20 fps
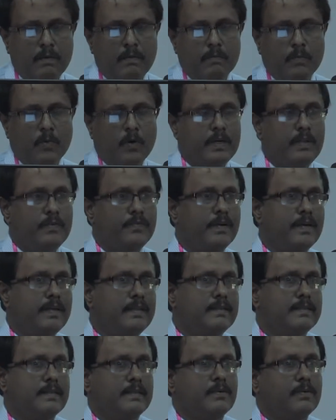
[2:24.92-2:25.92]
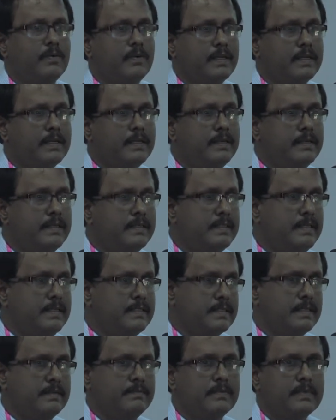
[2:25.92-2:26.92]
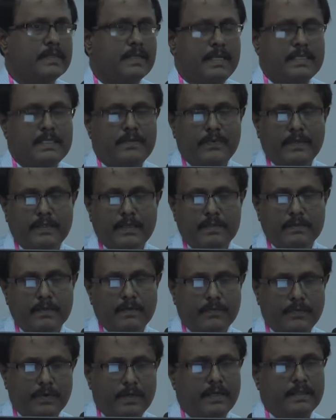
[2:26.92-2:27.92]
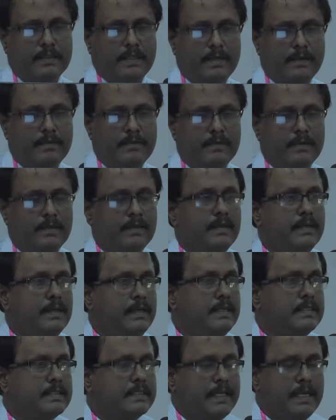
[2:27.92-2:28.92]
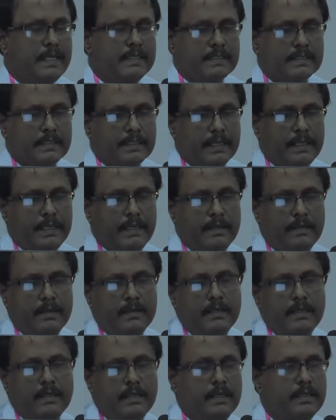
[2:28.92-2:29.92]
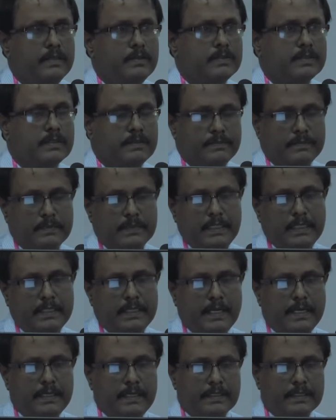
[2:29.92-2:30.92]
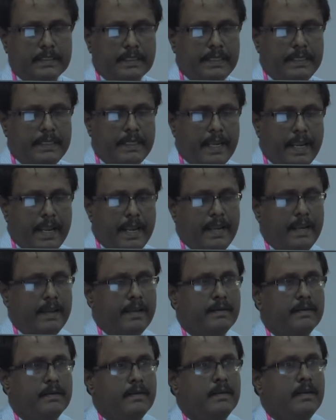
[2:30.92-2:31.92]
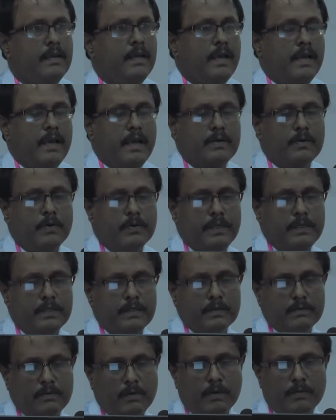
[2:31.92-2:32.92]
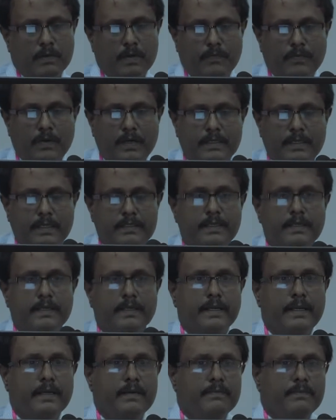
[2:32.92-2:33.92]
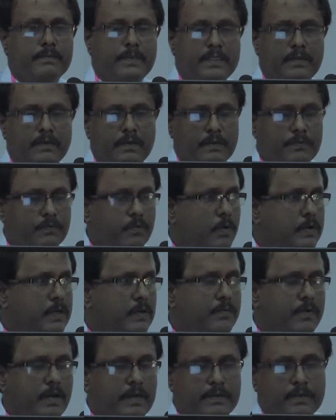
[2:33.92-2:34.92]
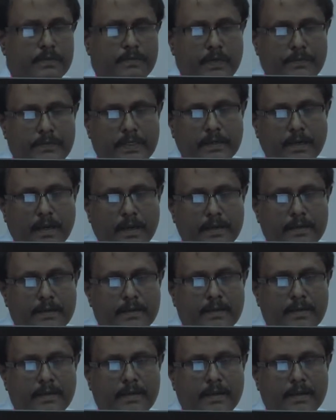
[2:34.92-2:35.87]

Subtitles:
modified the chronic kidney disease classification further in stage 3 into CKD 3A according to the glomerular filtration rate between 45 to 59